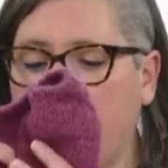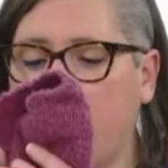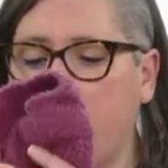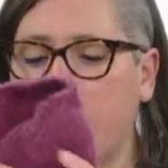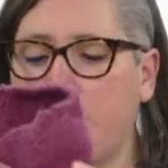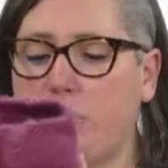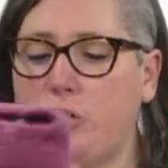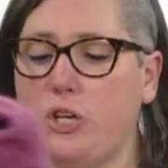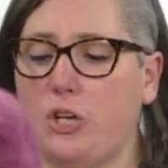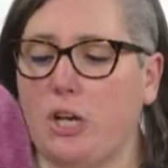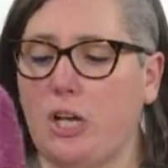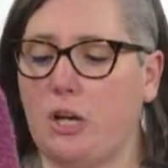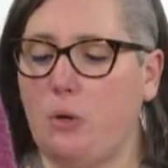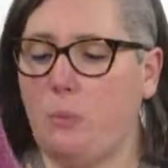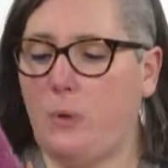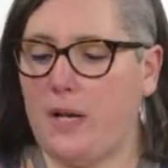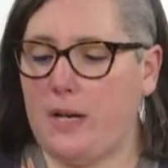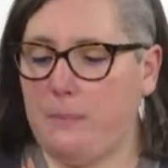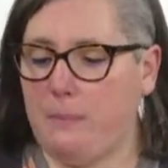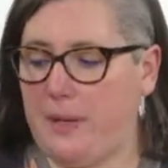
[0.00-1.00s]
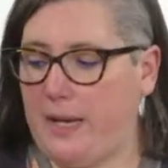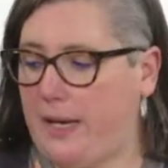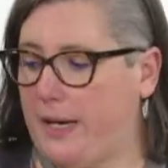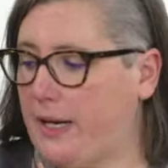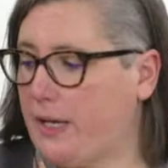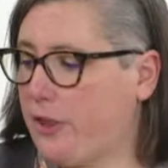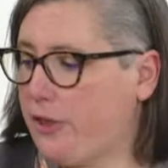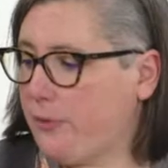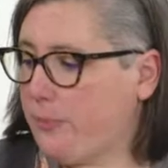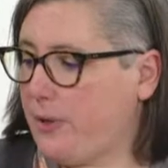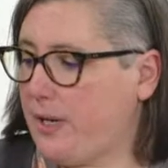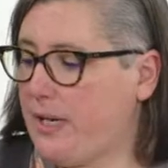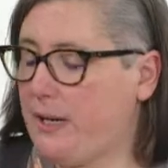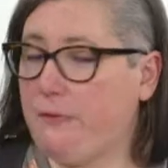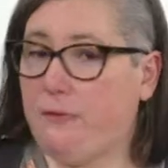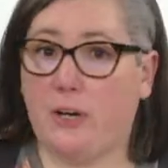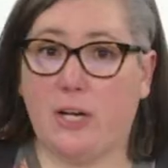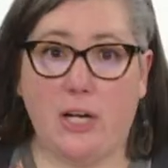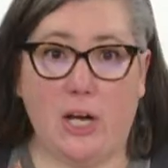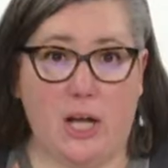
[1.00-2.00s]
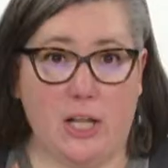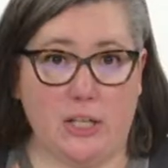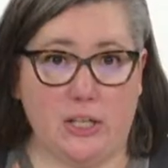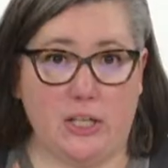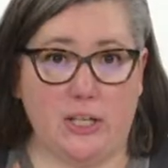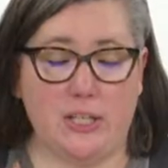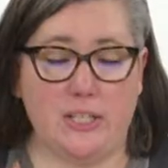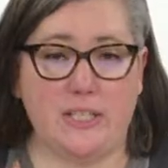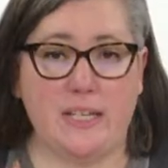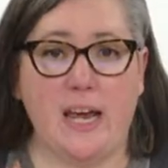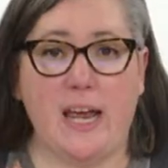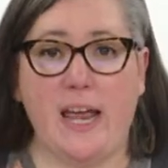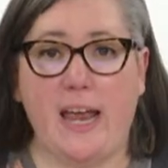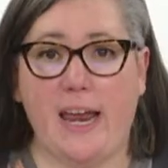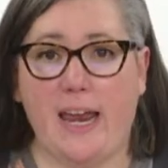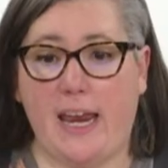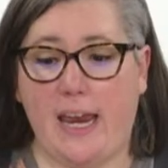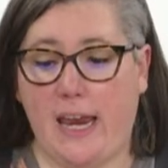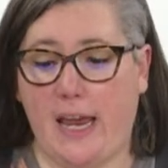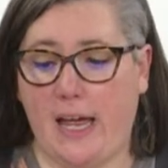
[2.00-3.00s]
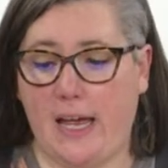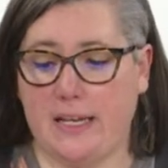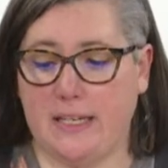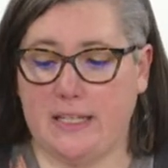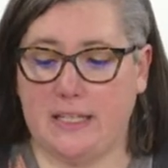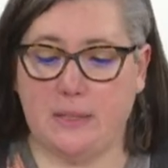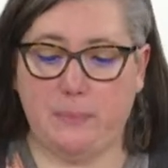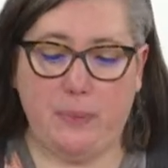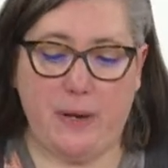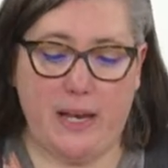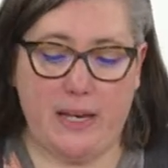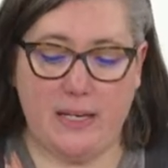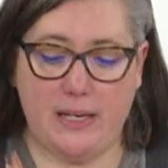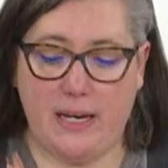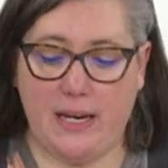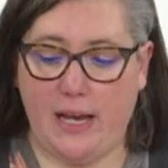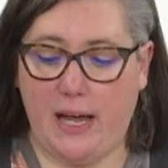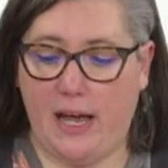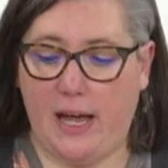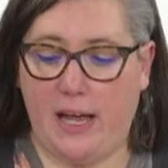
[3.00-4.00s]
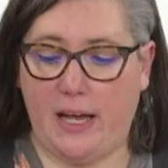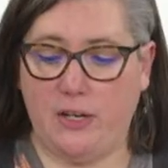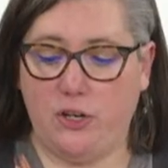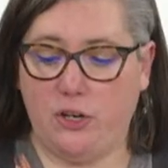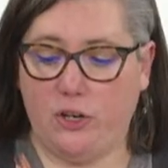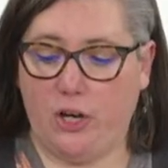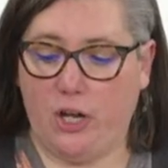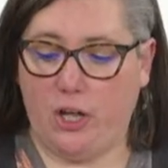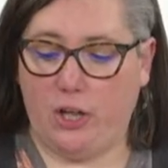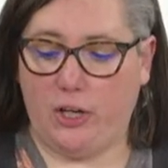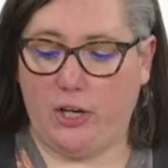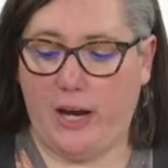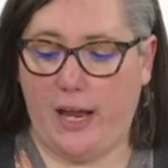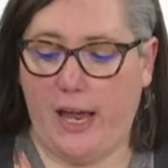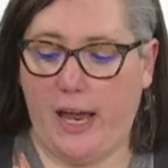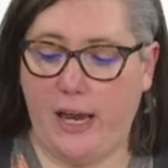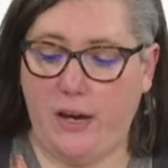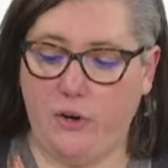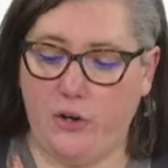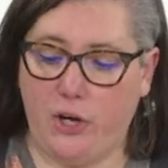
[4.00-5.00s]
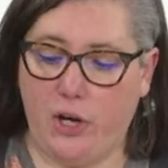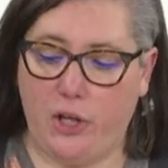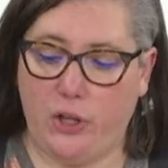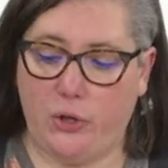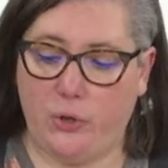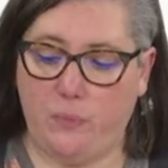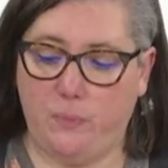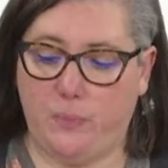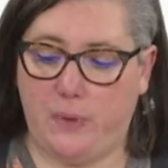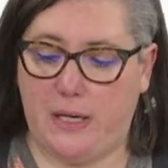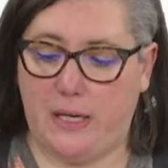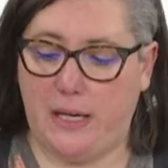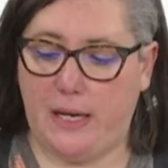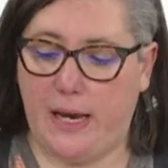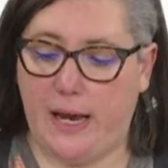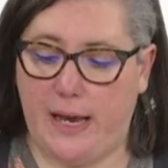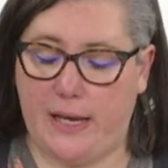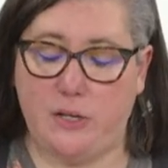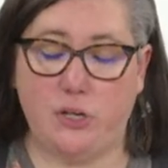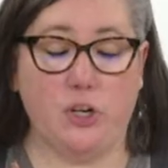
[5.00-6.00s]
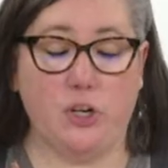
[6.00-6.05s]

and so you're going to want to pick three different colors and depending on your color A, your color B, and